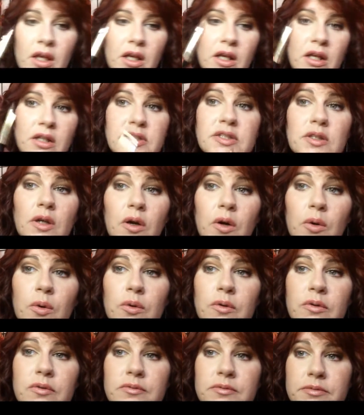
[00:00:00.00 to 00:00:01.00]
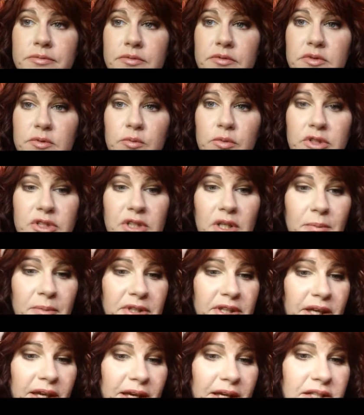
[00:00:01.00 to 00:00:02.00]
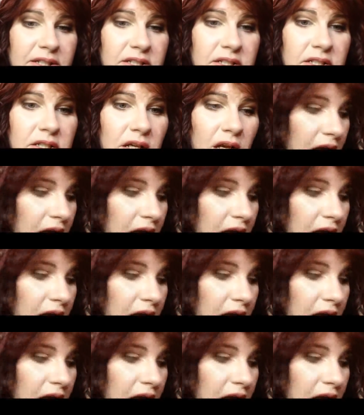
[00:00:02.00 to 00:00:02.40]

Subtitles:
So we're done with that.